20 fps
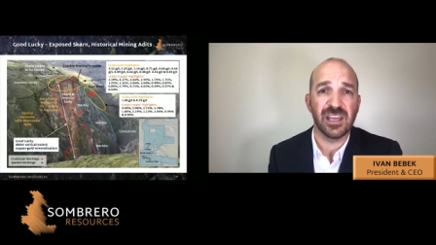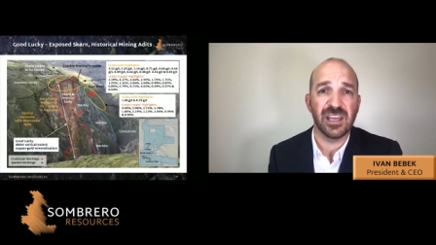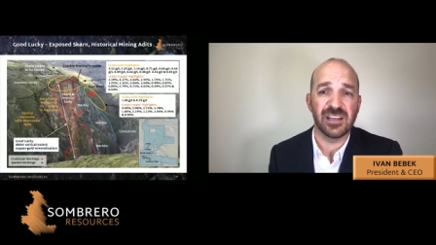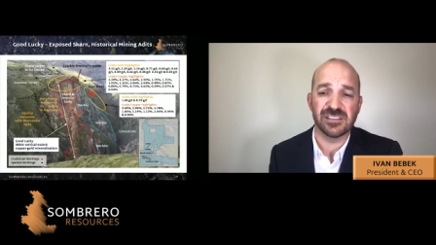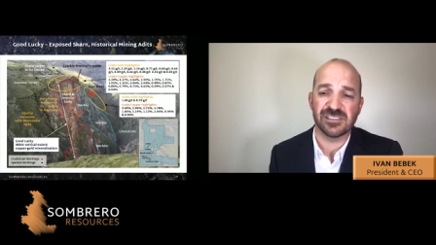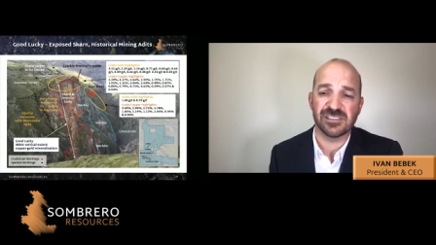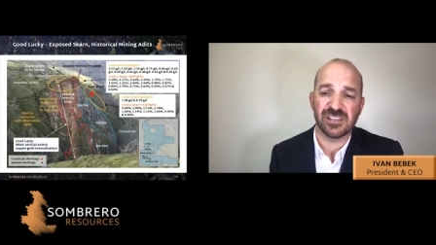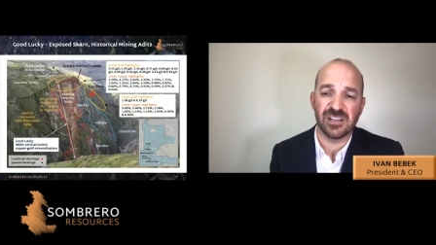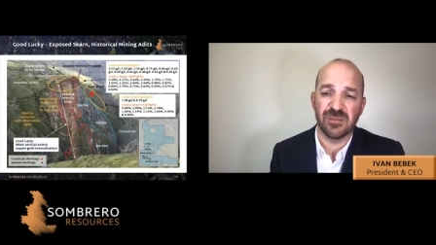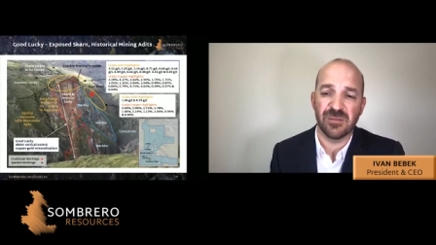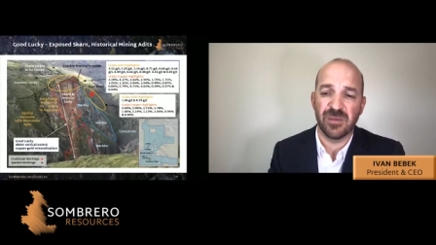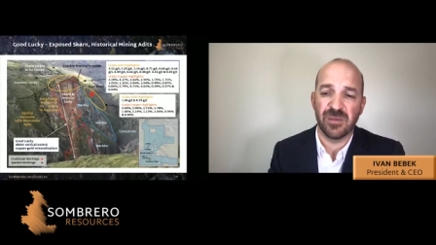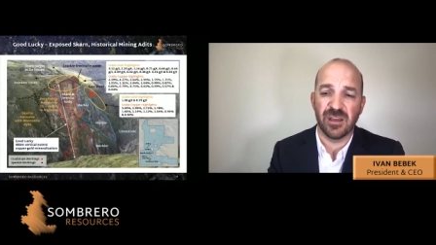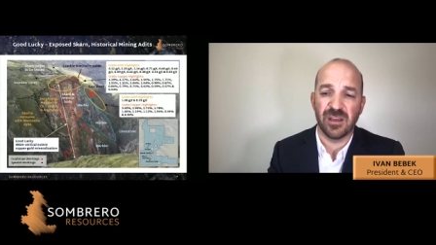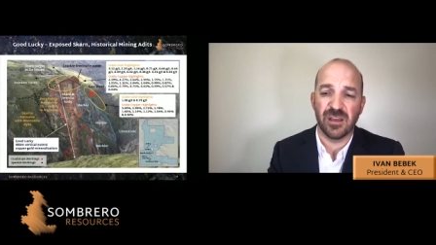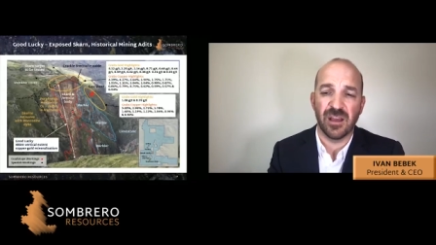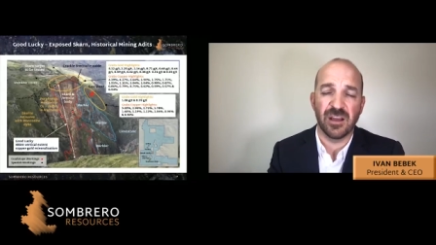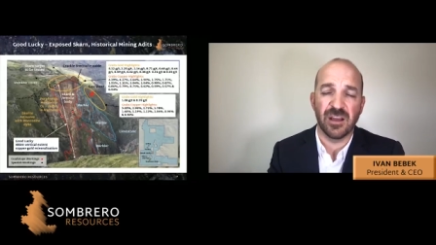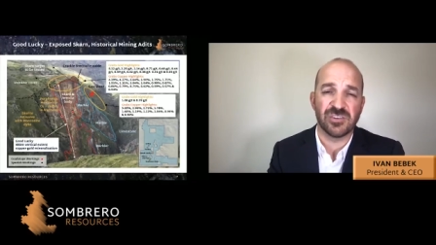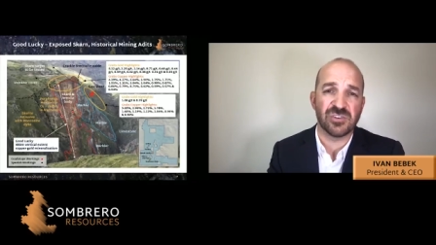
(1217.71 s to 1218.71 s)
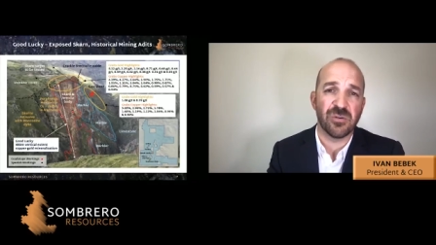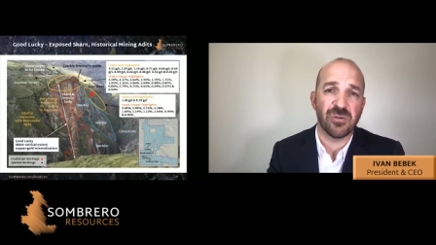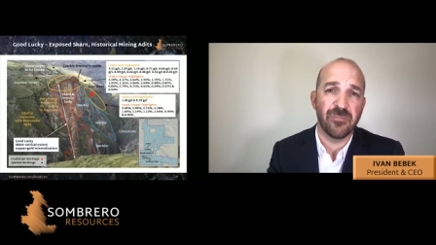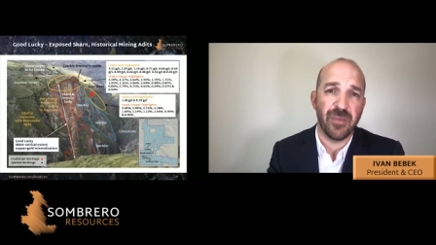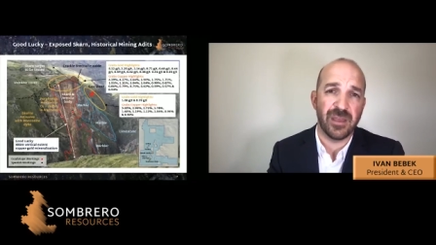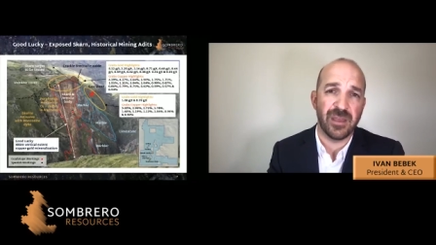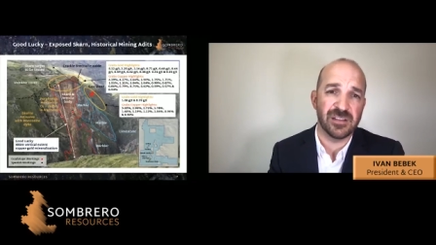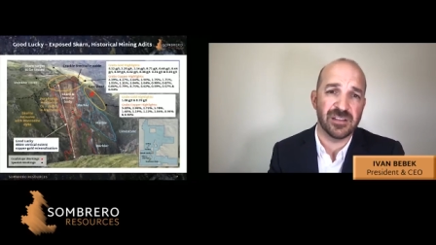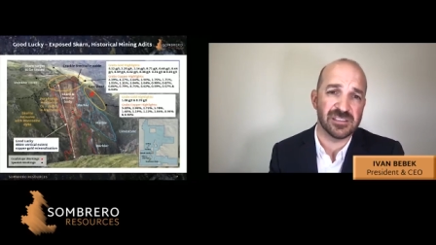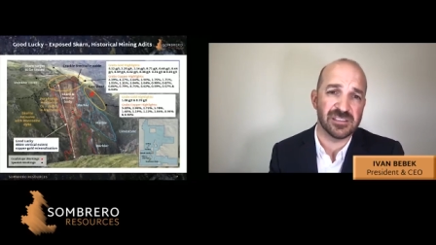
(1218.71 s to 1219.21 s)
and it's going to be a, a
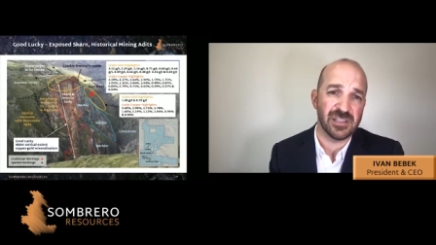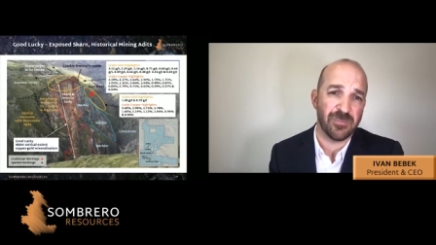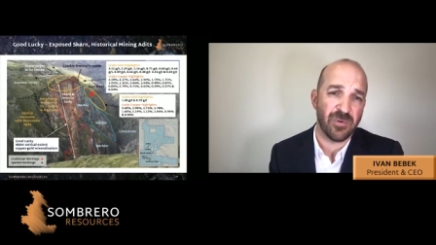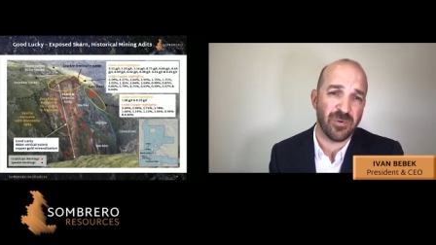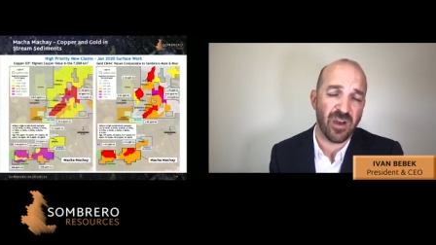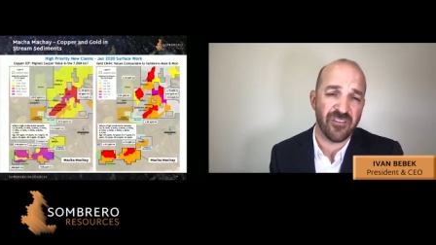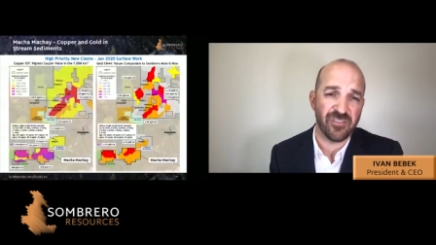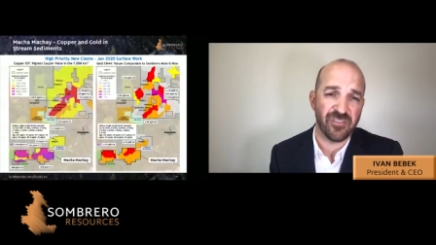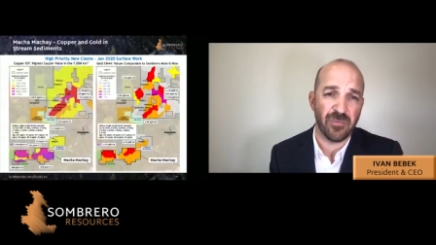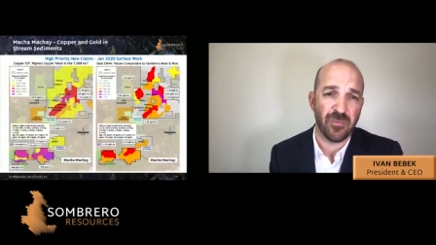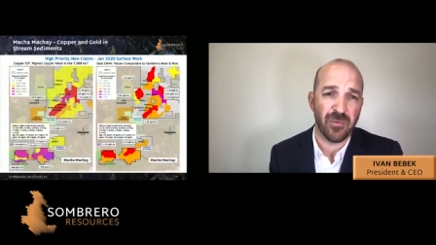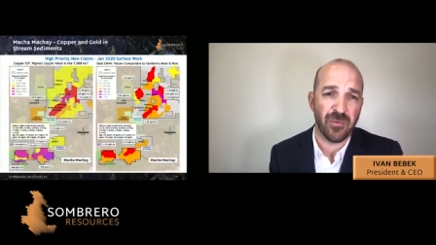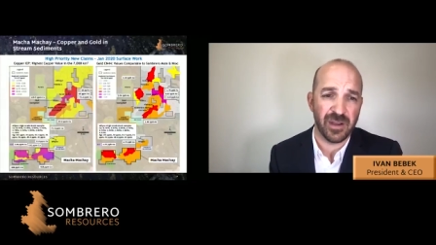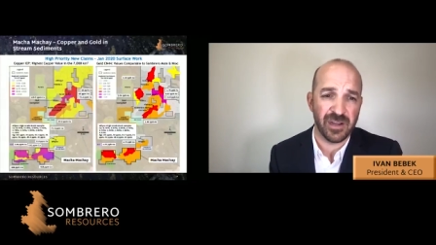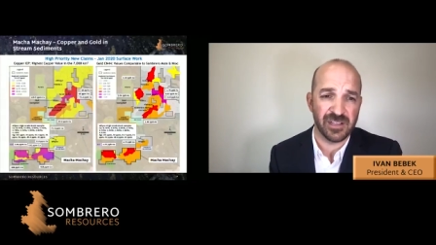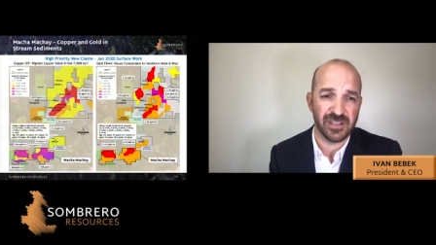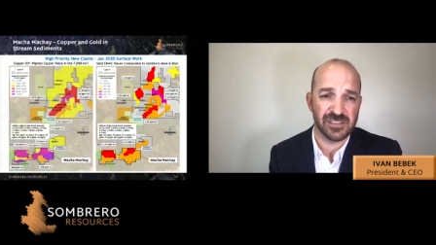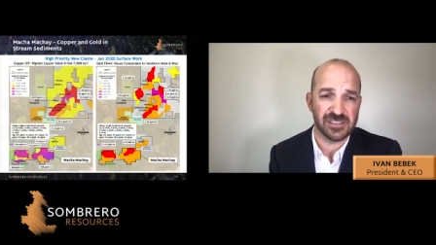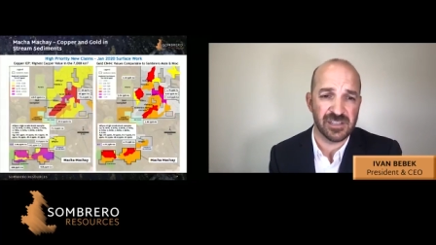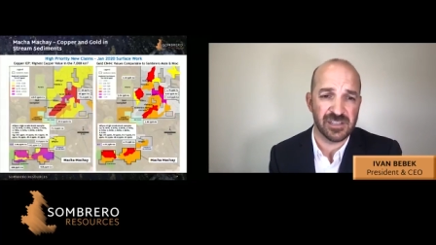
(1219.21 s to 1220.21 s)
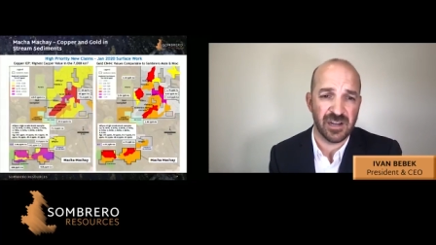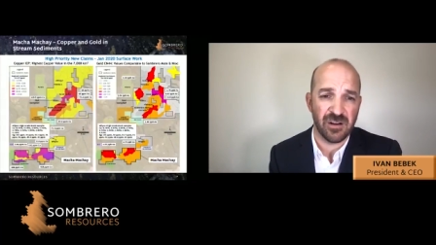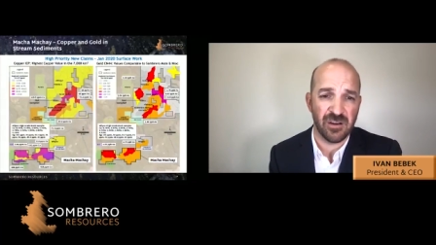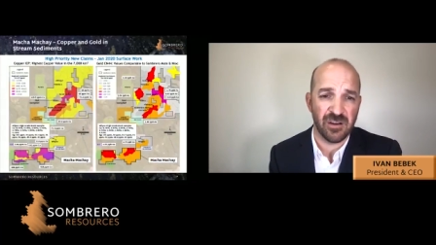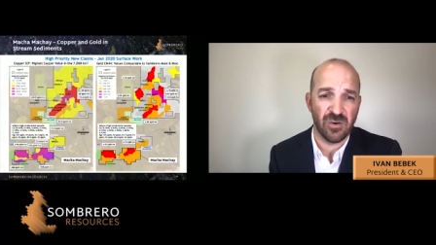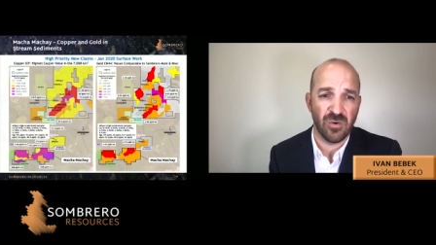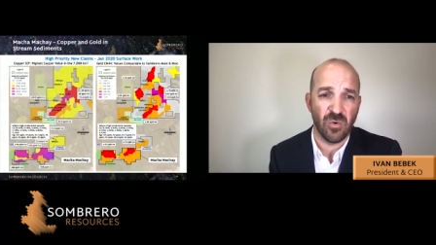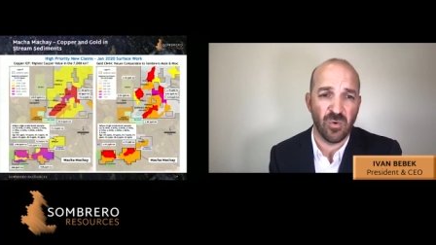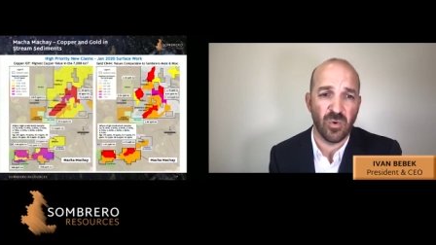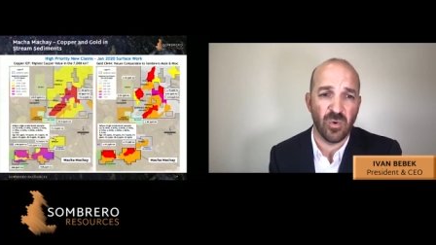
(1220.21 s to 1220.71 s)
tremendously profitable mining
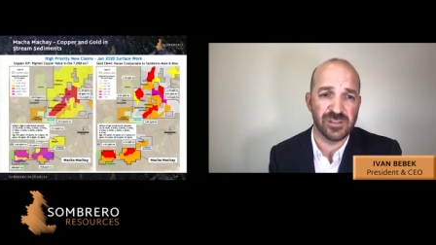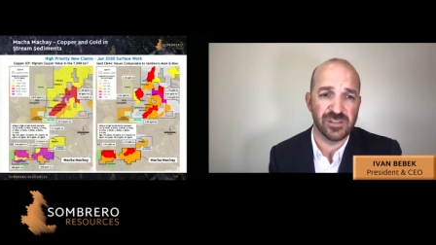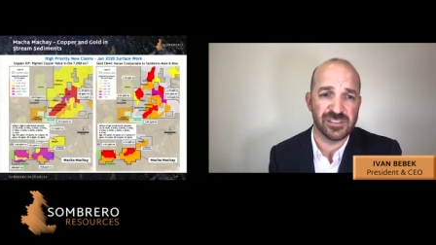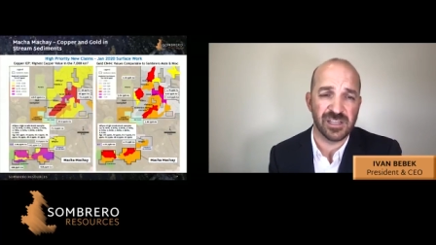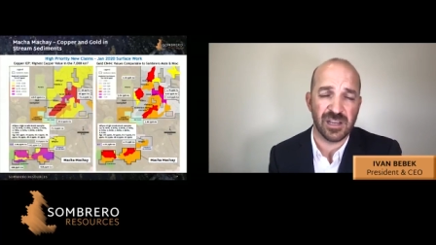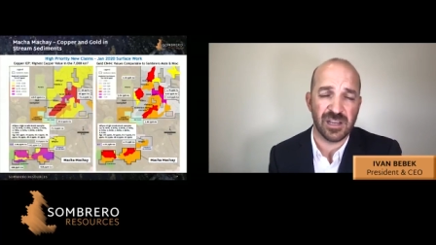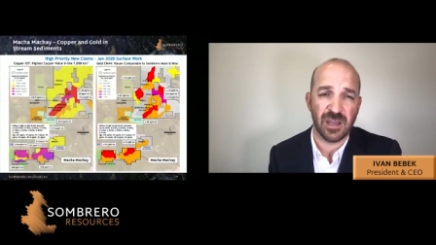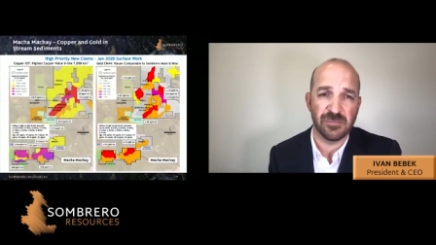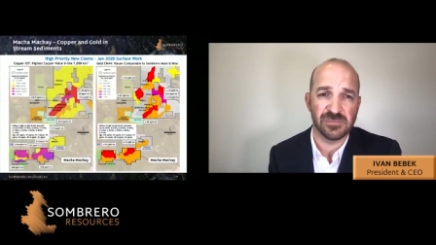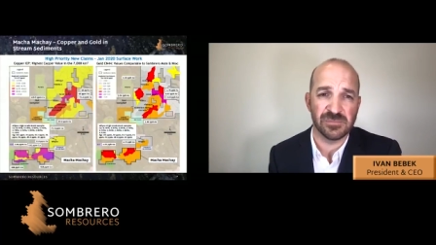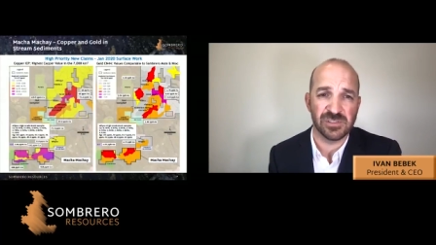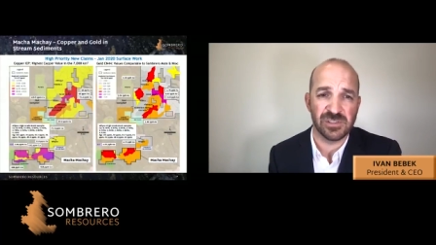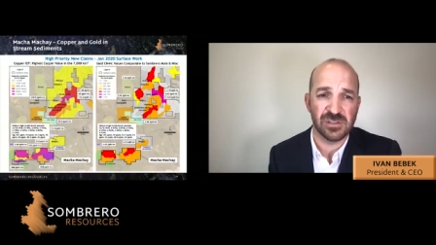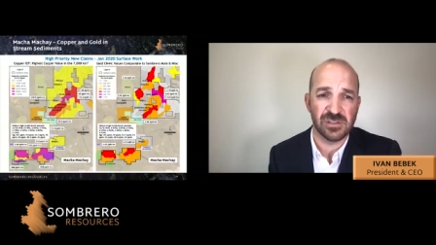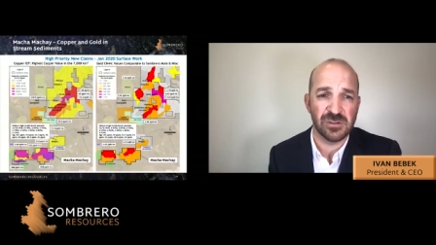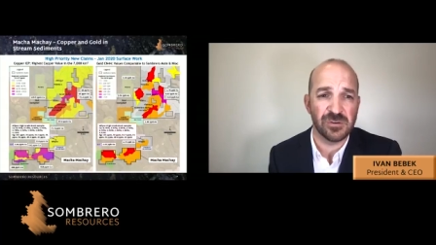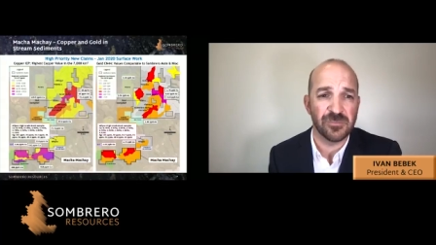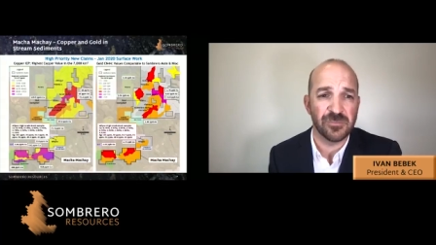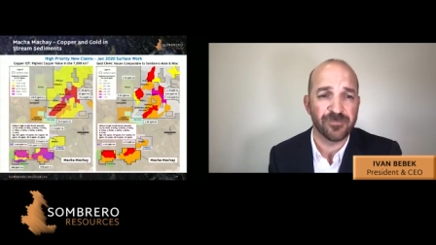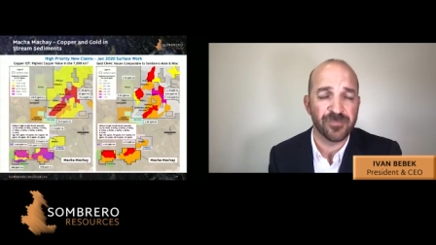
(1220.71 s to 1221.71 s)
scenario once it comes to.